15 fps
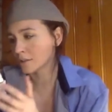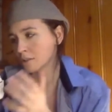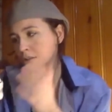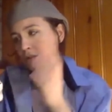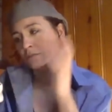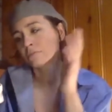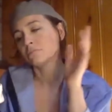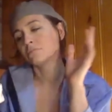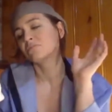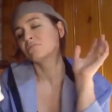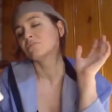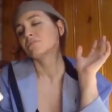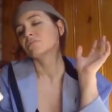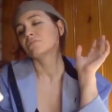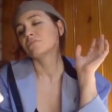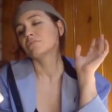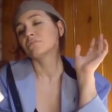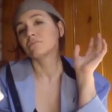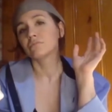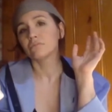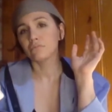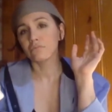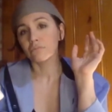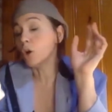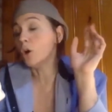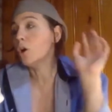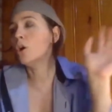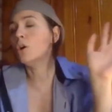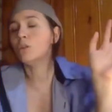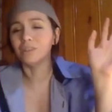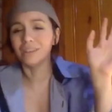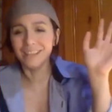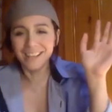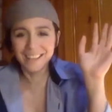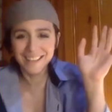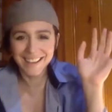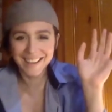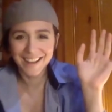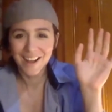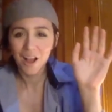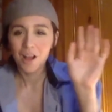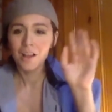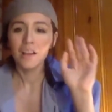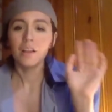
I know that you're not staging all of them. These are online.